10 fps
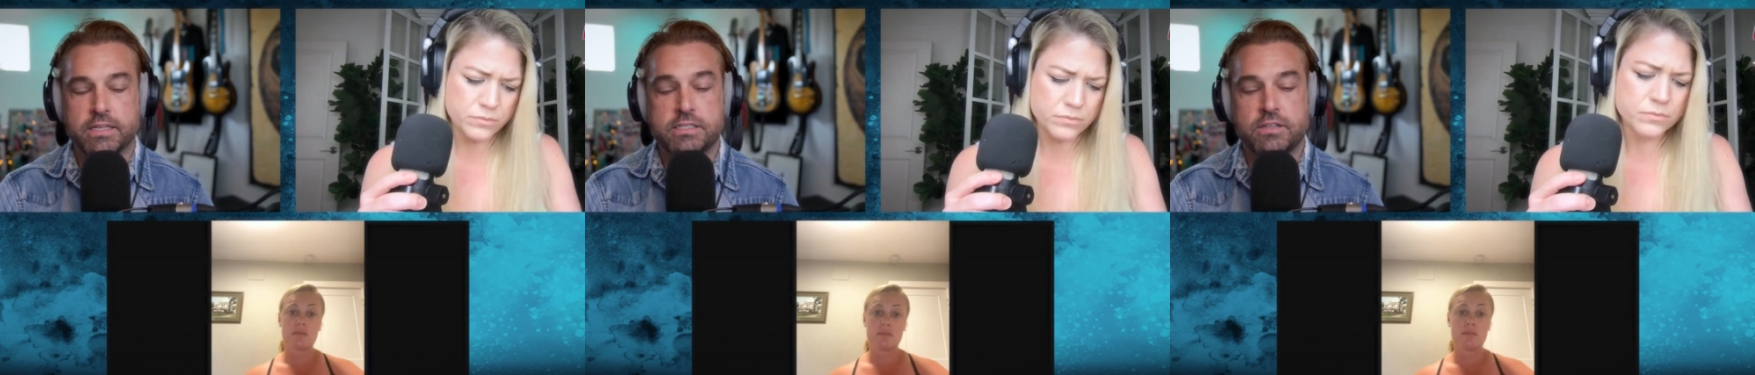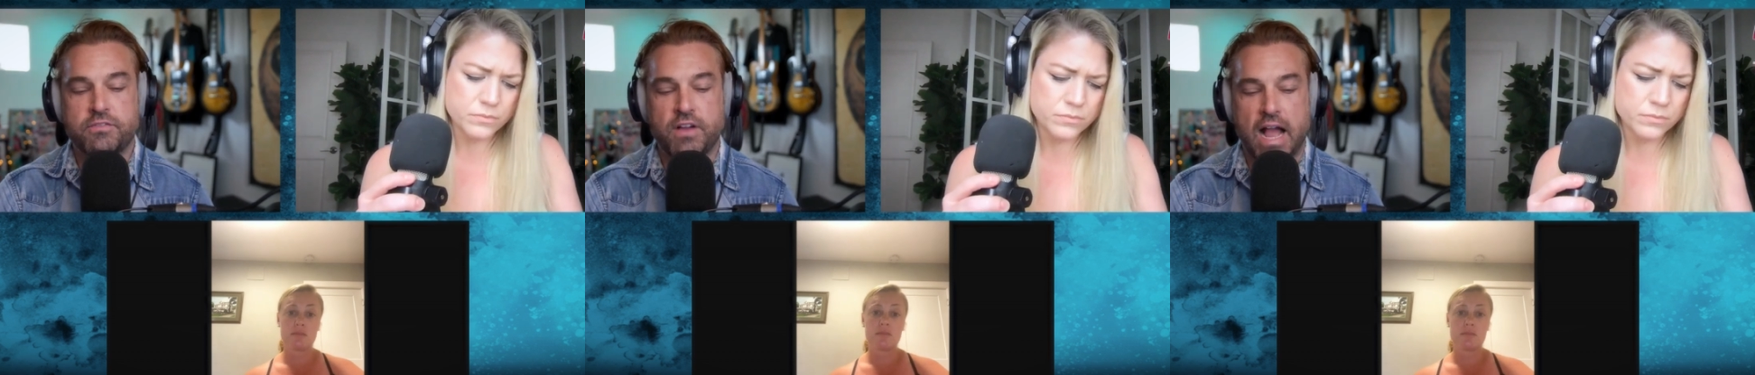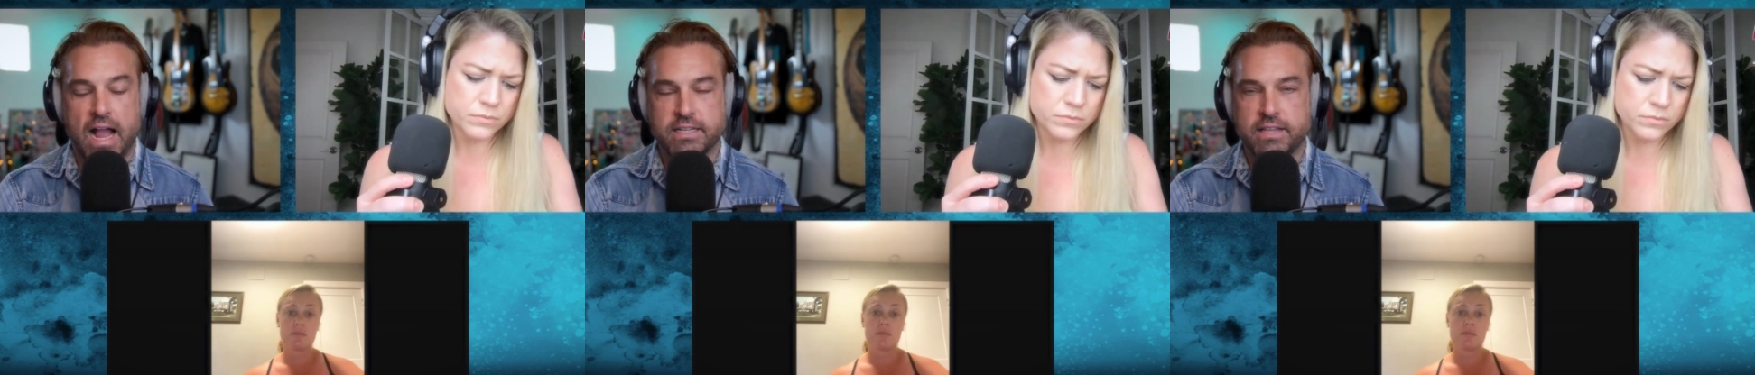Speaker 1: the
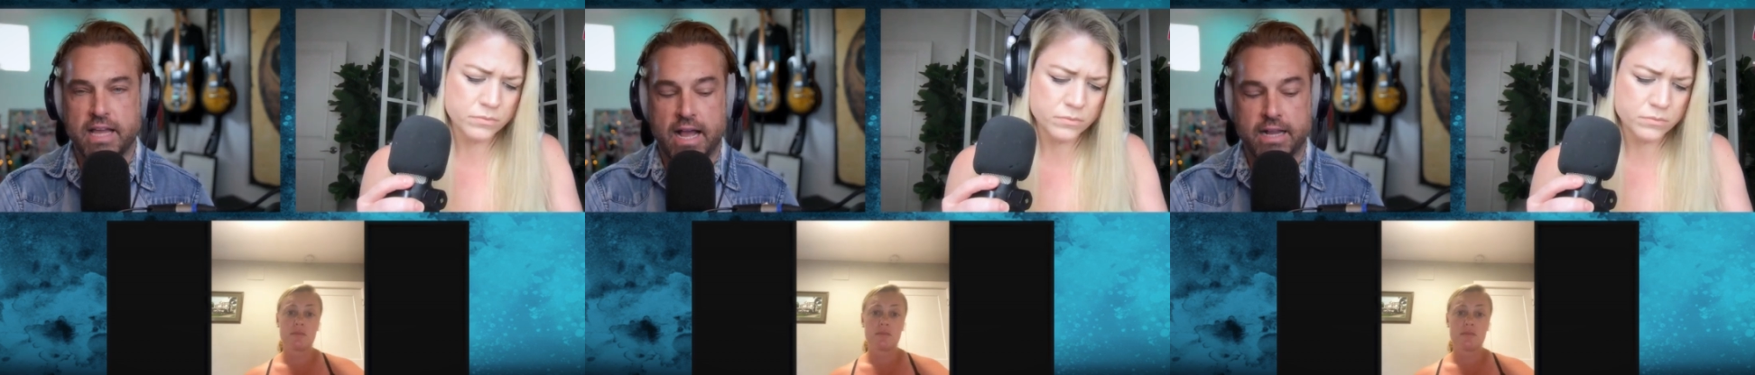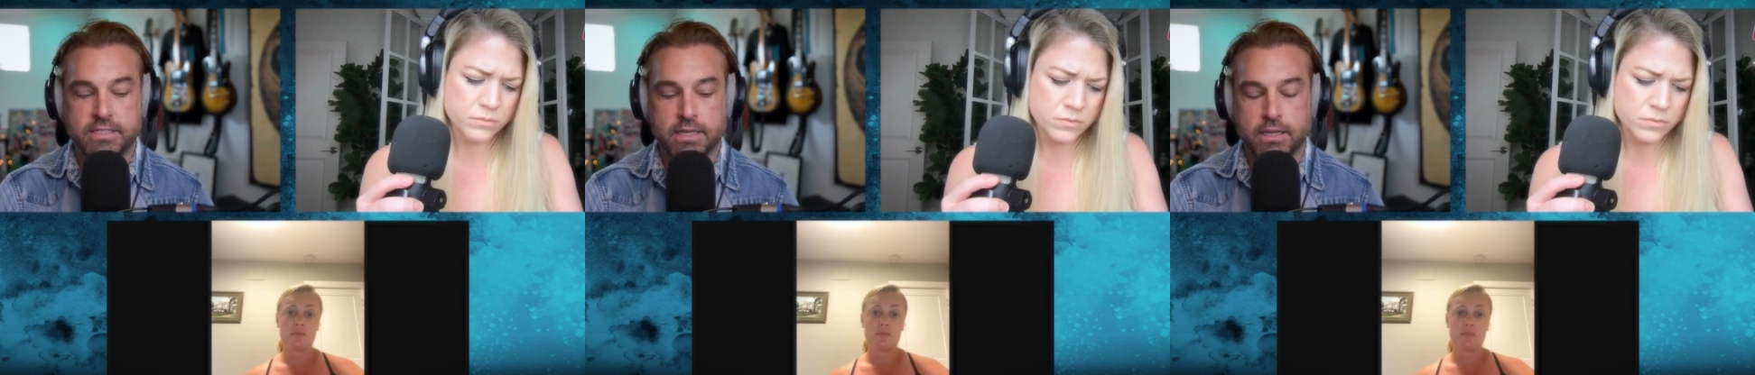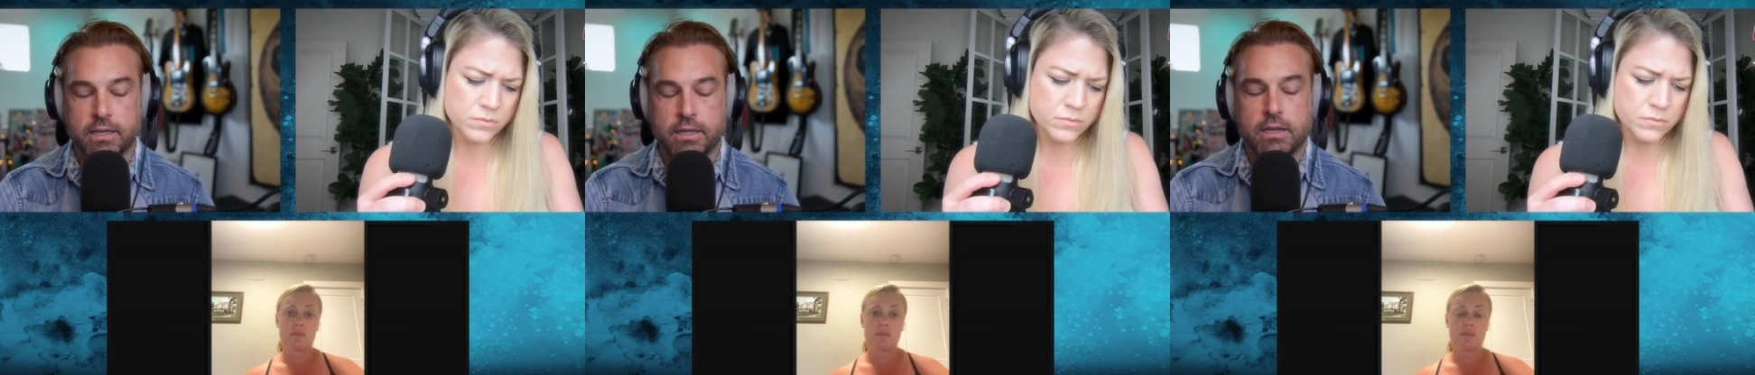fact that
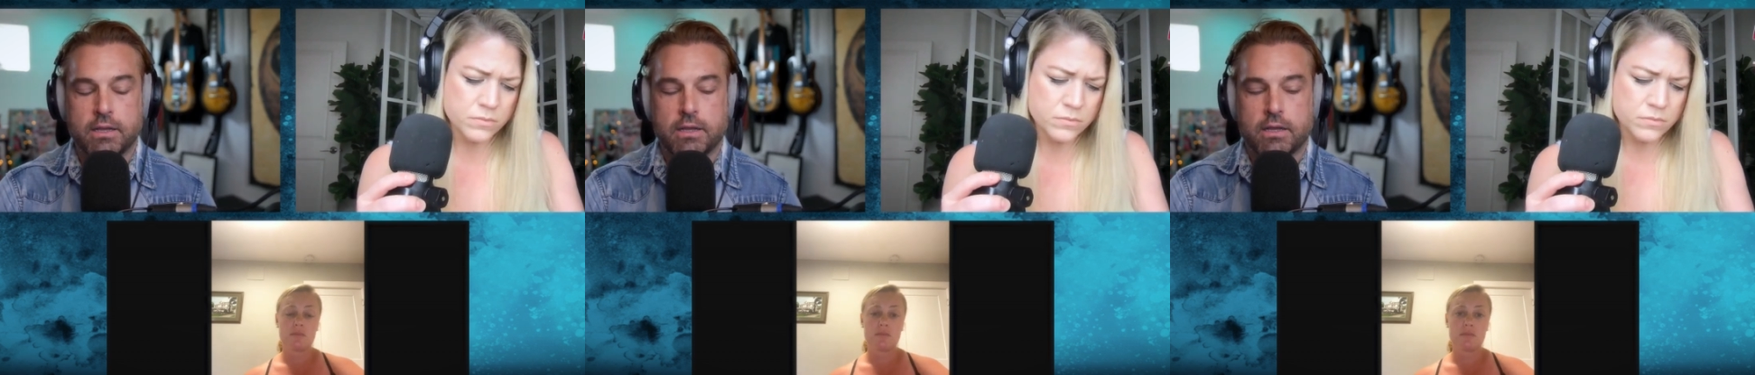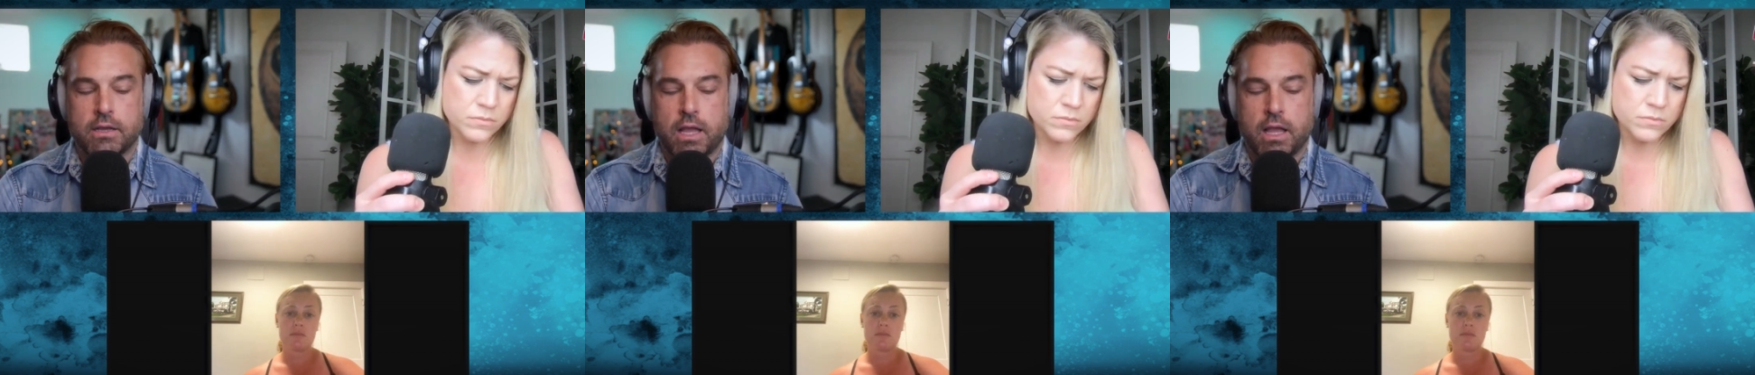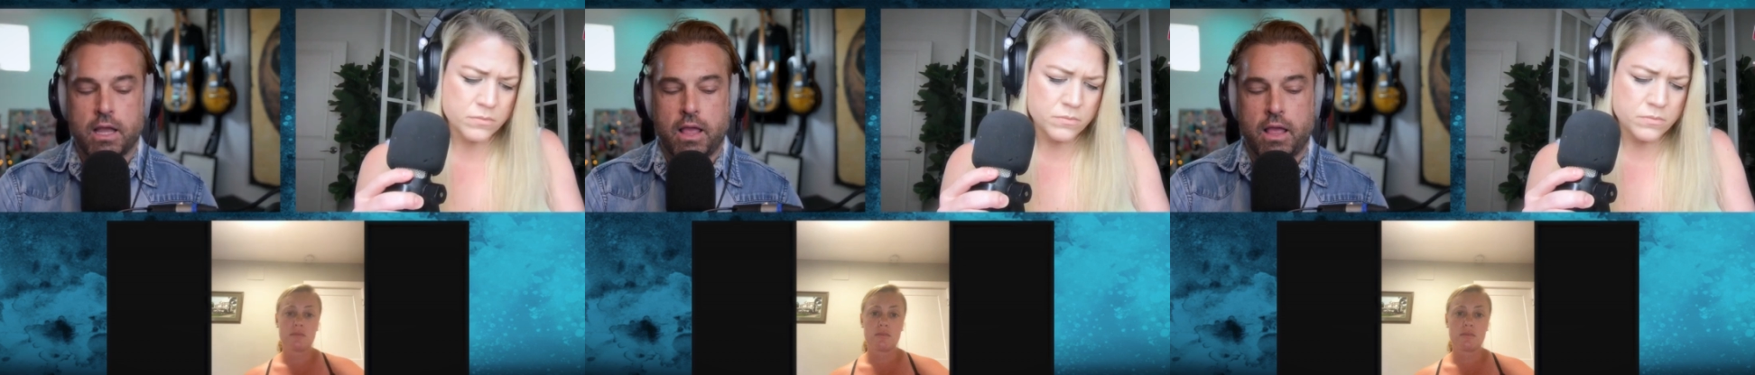
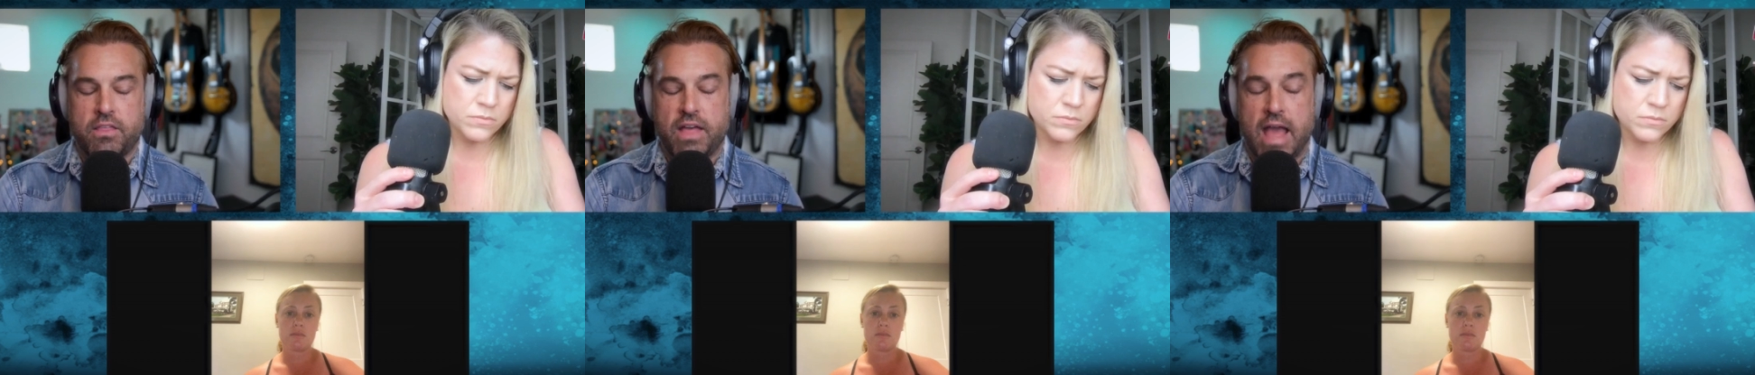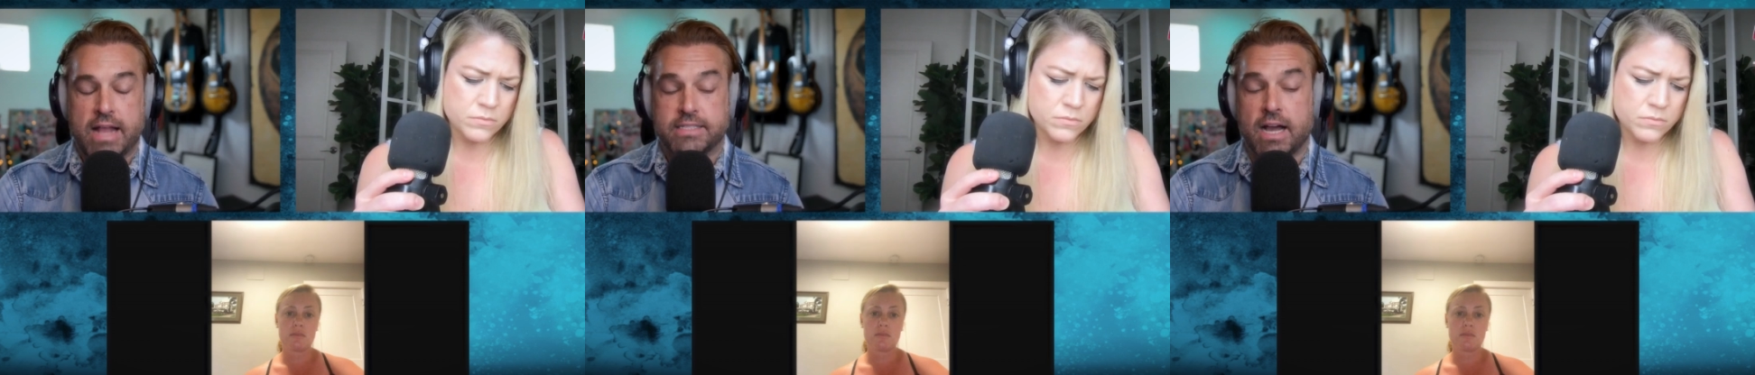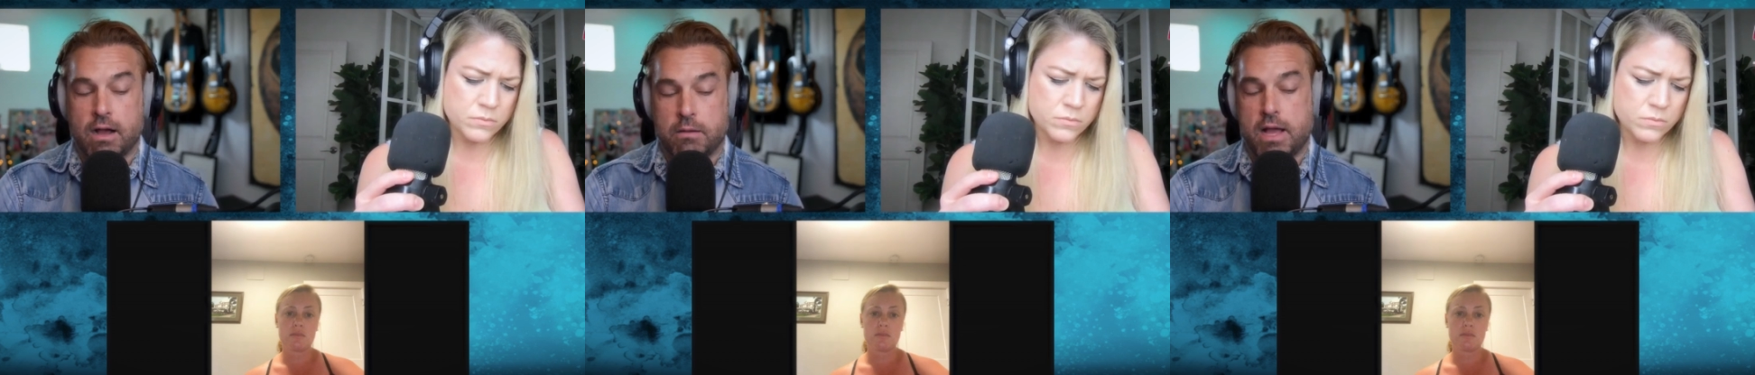that
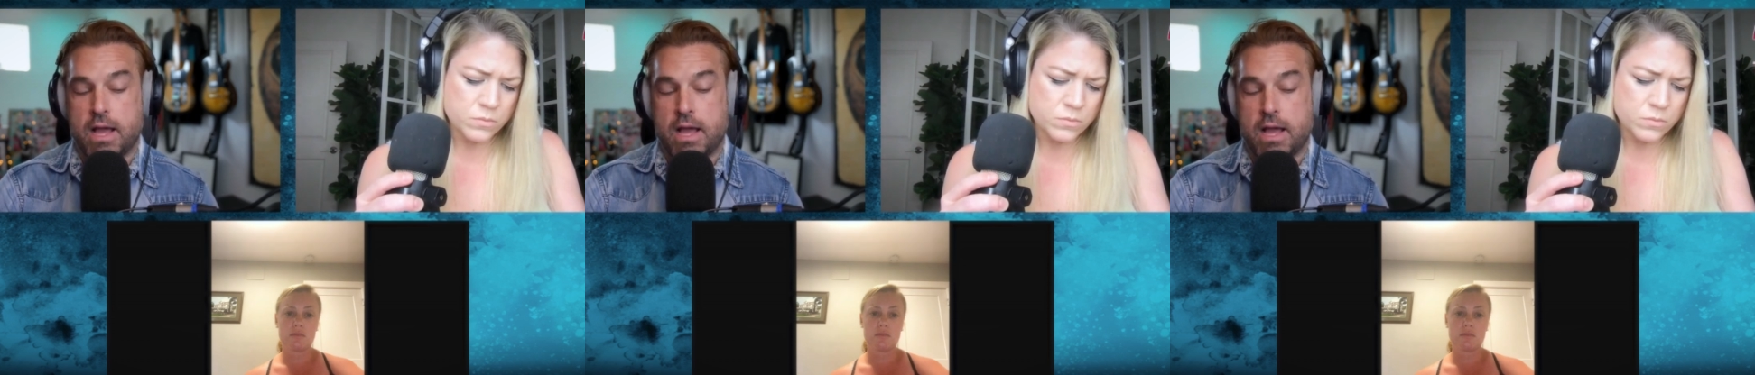um